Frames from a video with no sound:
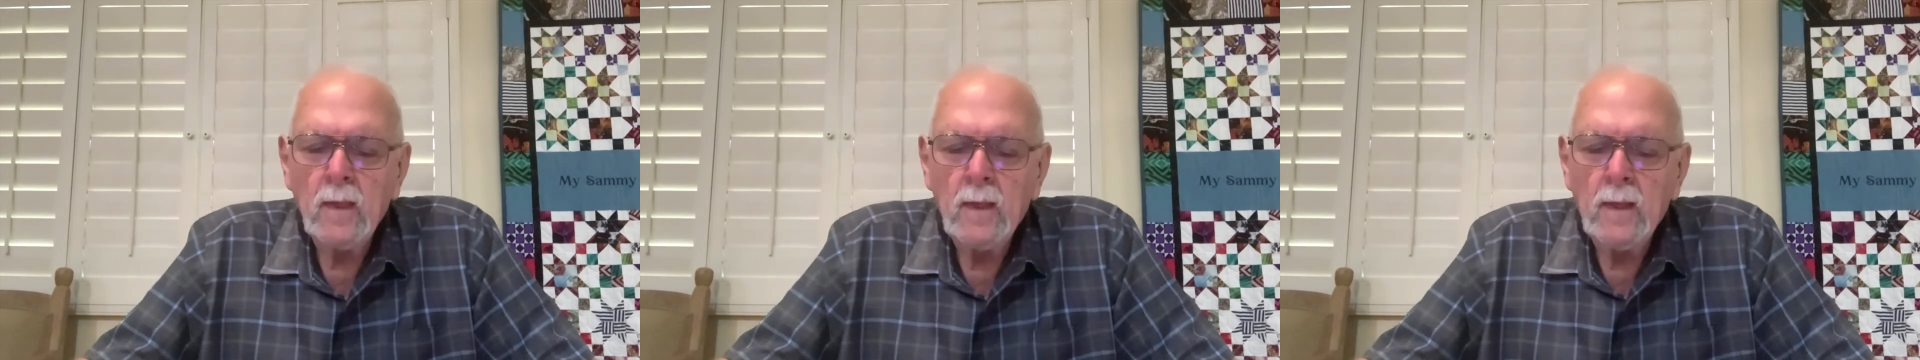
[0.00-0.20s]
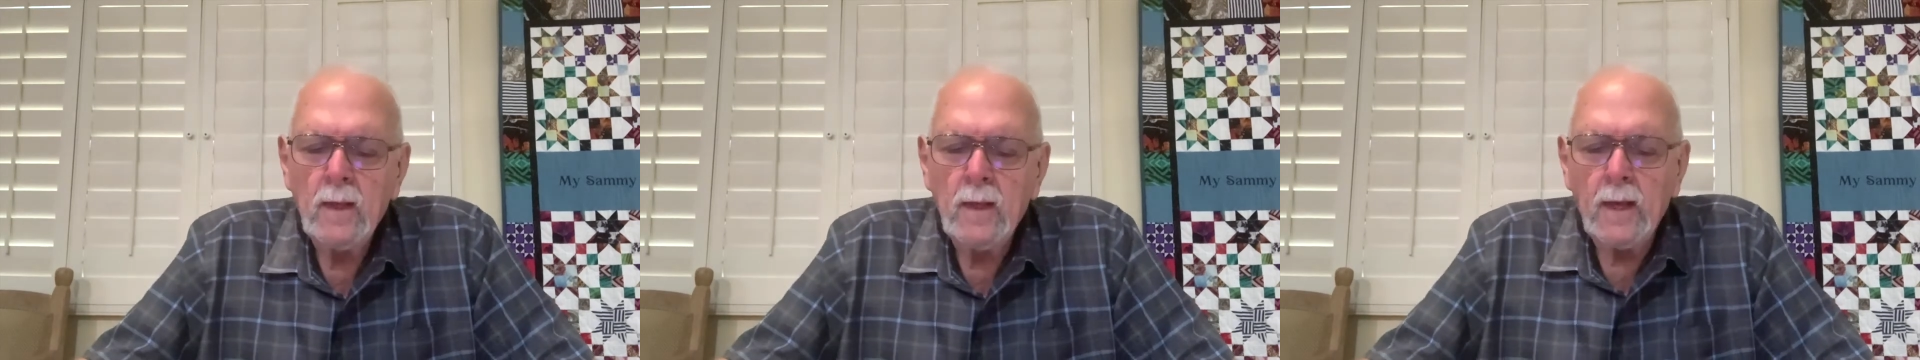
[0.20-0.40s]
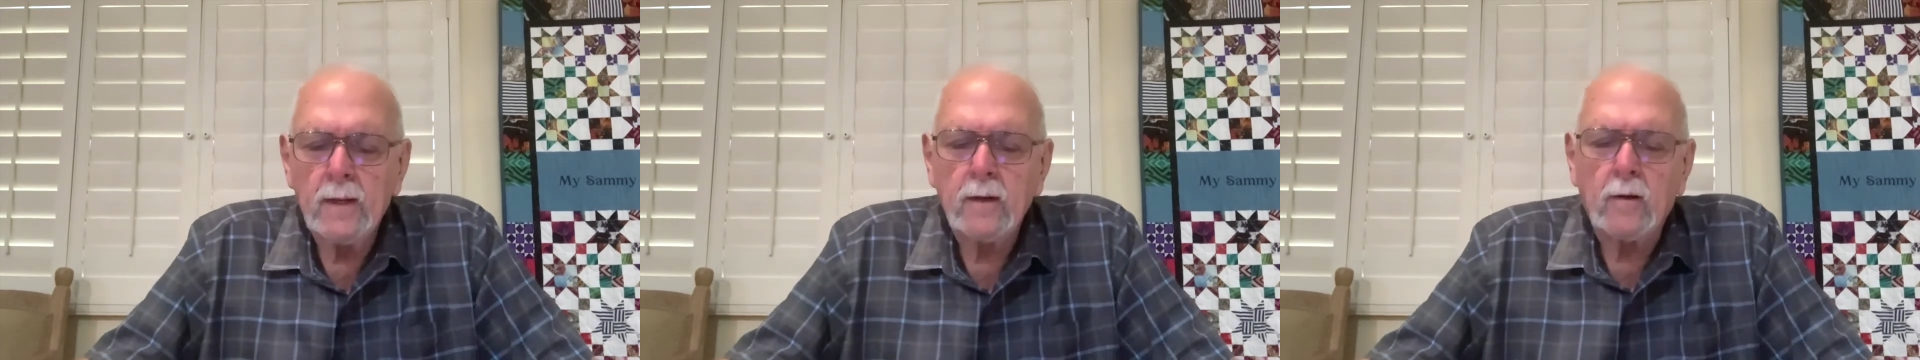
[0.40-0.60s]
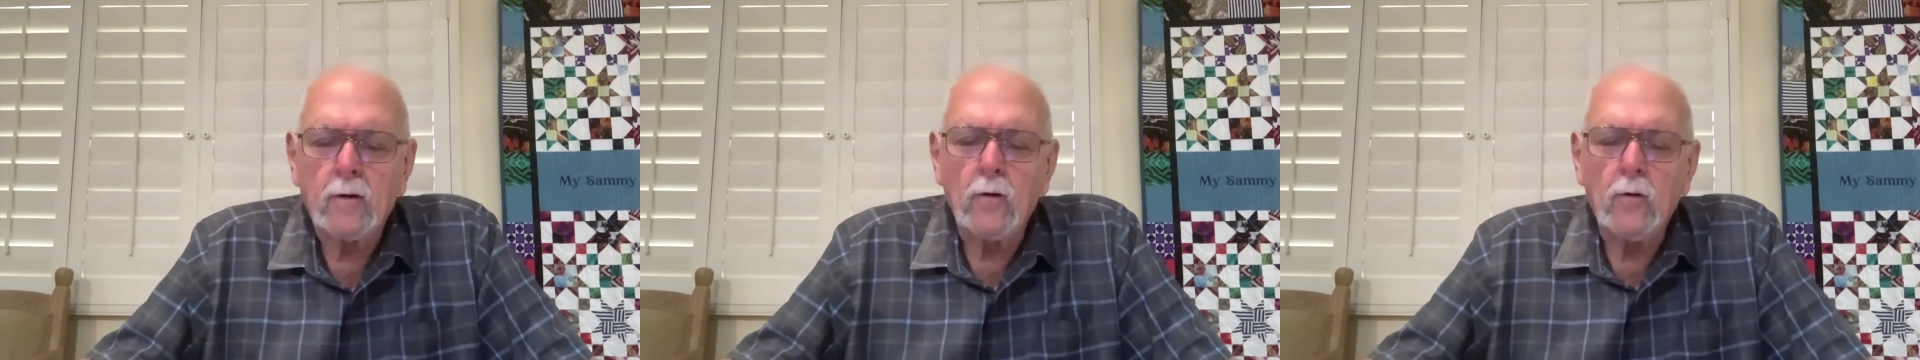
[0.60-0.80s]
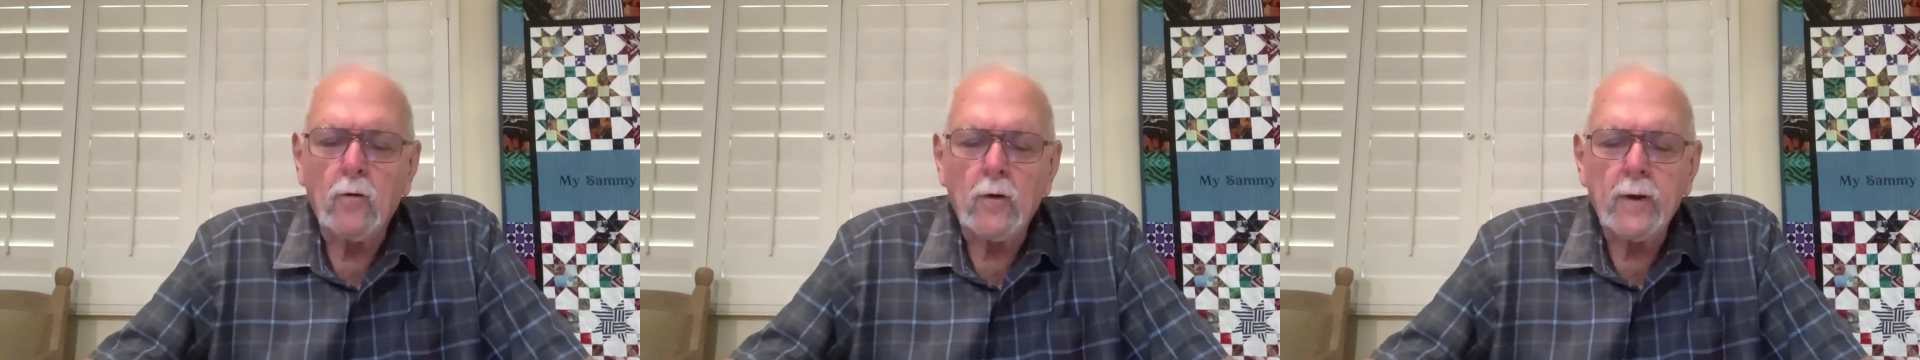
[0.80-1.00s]
And
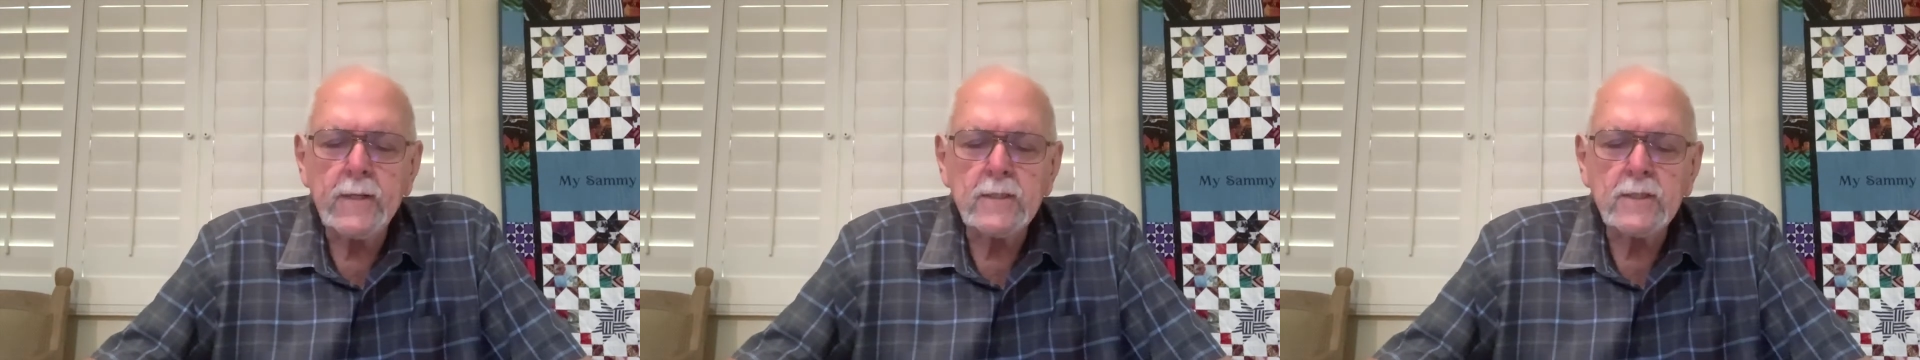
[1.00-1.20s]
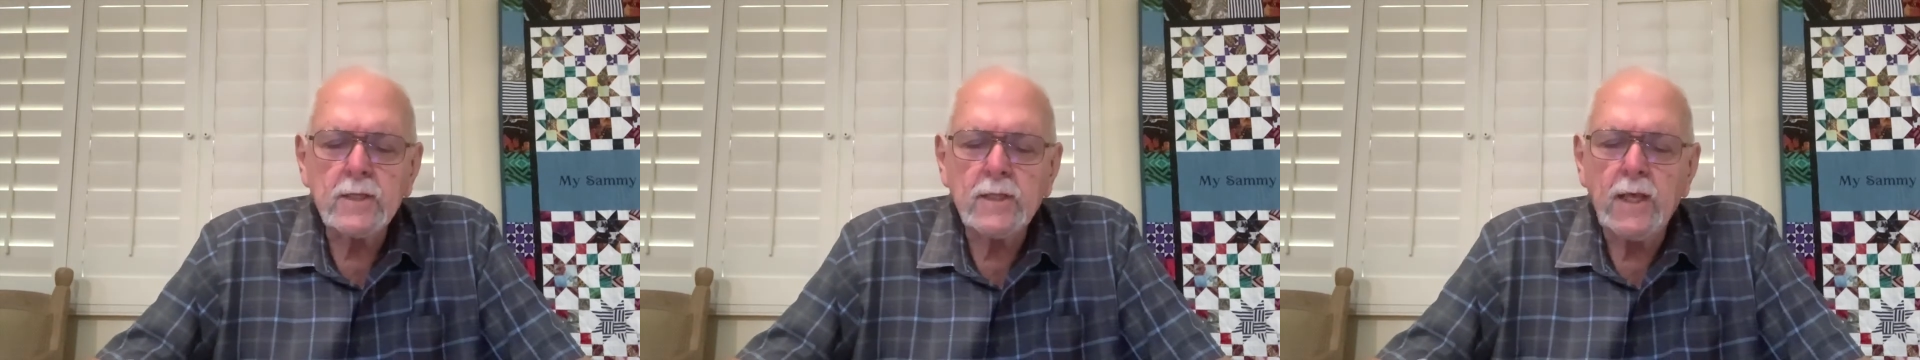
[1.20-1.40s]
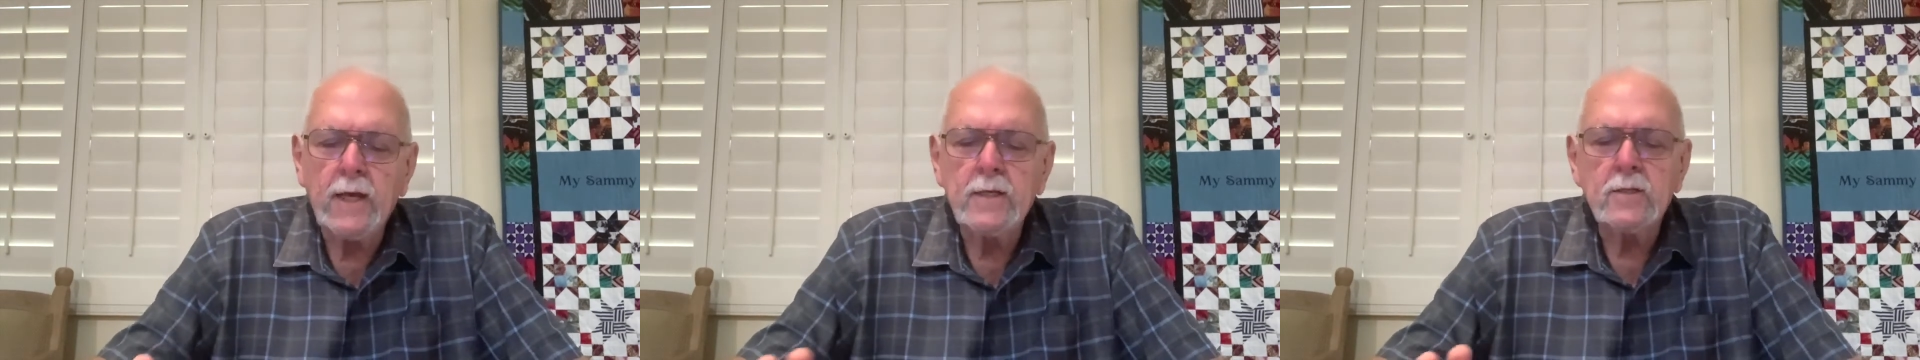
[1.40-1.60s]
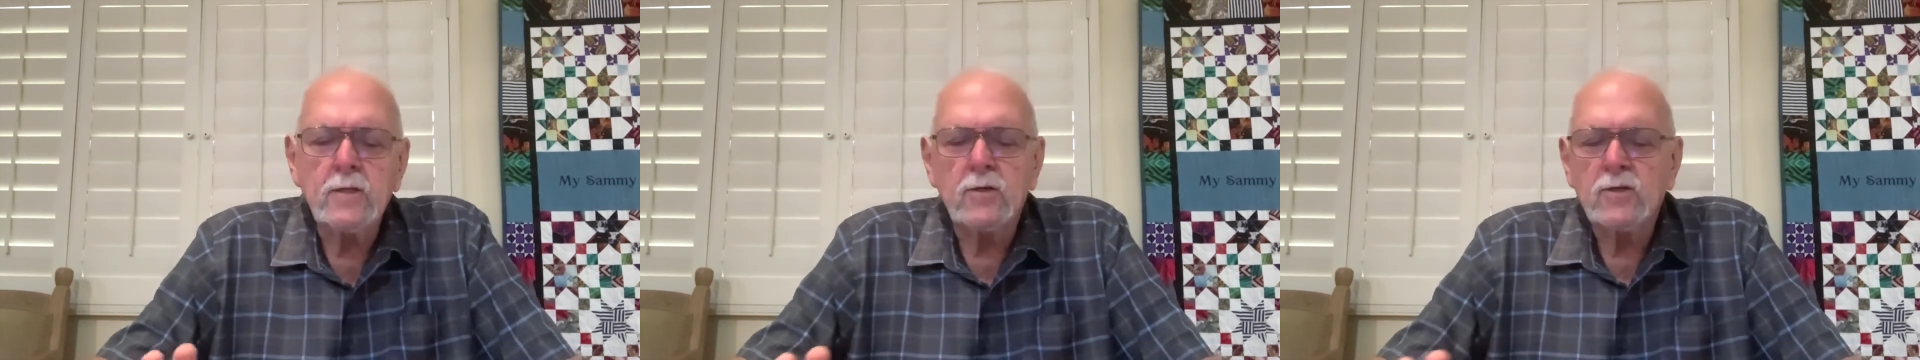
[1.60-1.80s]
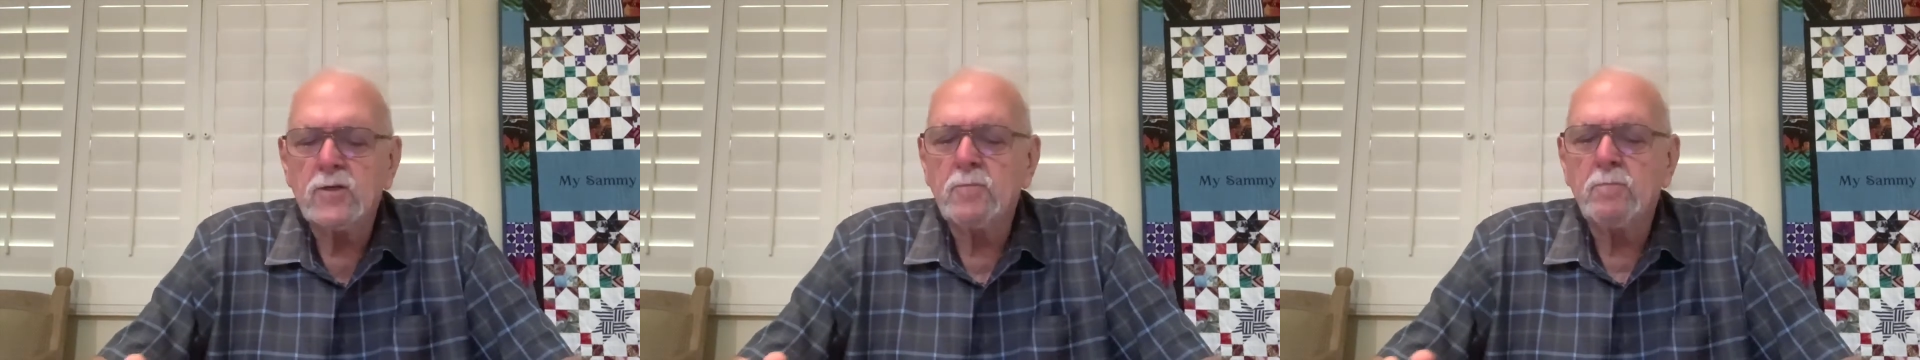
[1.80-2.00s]
glorious things are
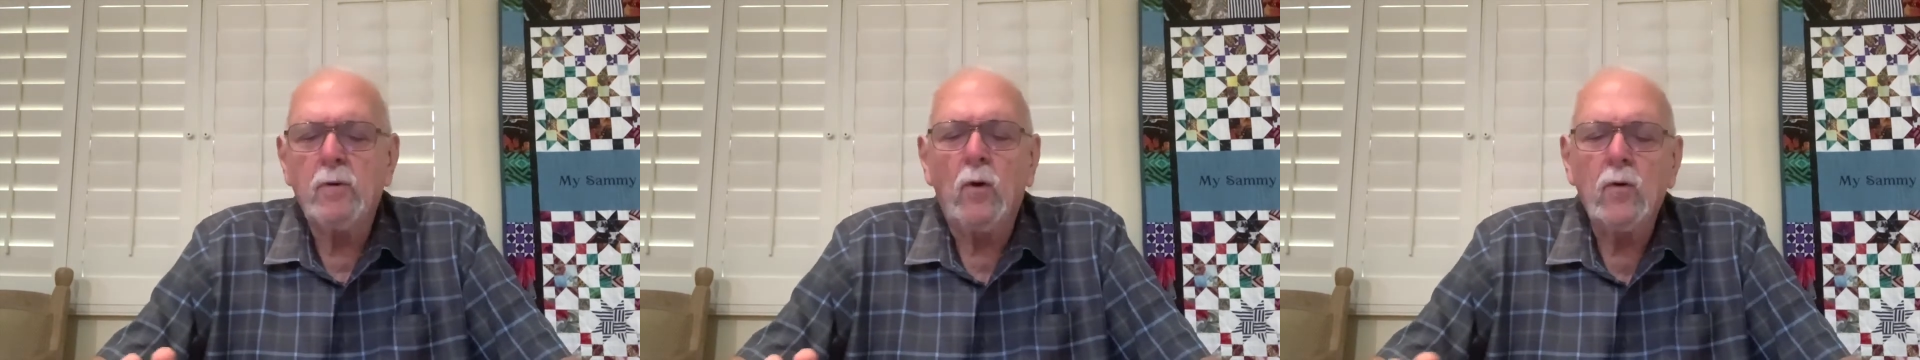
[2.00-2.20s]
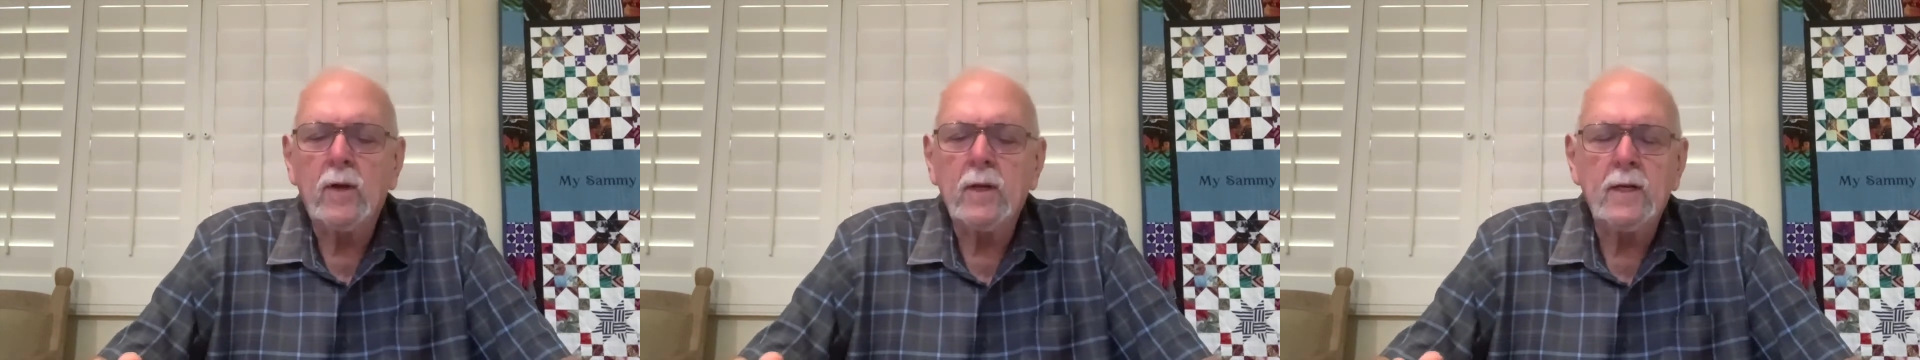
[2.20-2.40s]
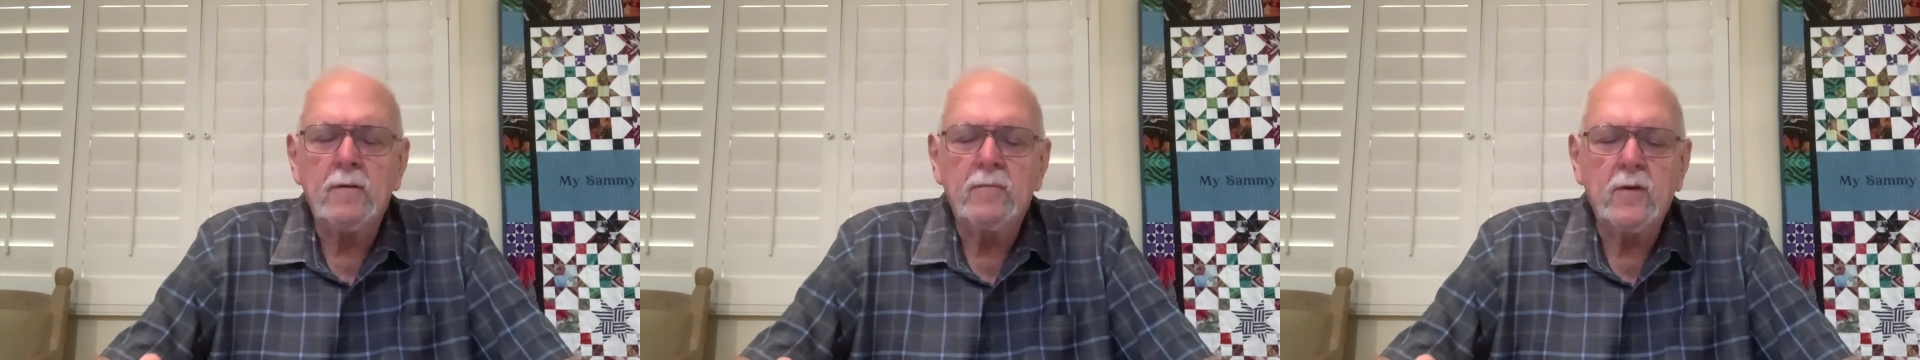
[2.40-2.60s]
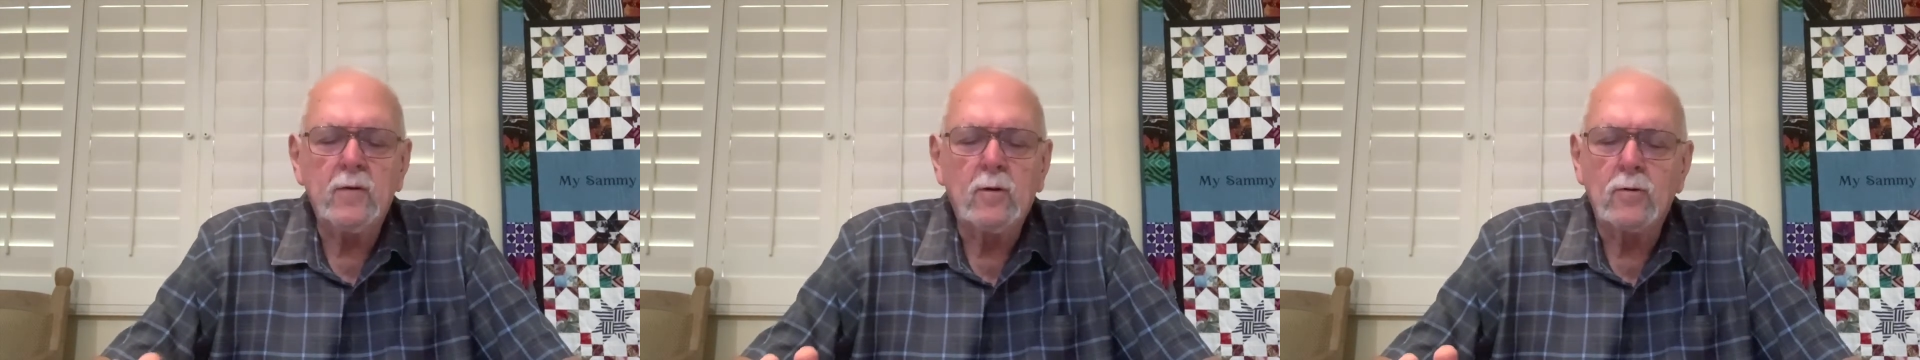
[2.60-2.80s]
spoken of you,